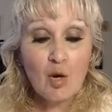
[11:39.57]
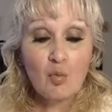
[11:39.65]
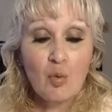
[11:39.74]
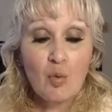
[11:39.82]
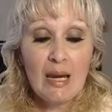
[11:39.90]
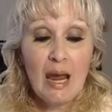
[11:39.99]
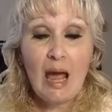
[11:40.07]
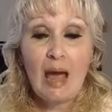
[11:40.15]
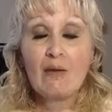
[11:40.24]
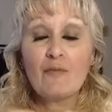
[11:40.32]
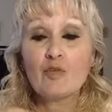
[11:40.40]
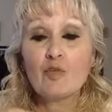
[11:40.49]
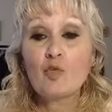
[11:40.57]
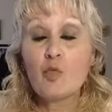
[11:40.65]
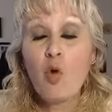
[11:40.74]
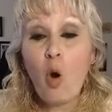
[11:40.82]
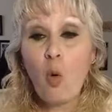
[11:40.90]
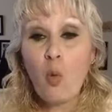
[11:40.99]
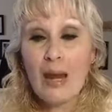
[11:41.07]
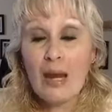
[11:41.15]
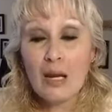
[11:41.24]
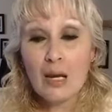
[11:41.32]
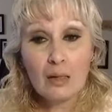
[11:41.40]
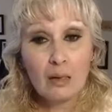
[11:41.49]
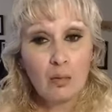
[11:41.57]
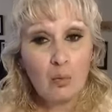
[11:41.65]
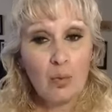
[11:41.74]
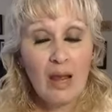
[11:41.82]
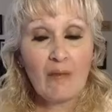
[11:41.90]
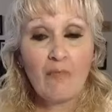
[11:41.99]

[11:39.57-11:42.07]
we have growing, we have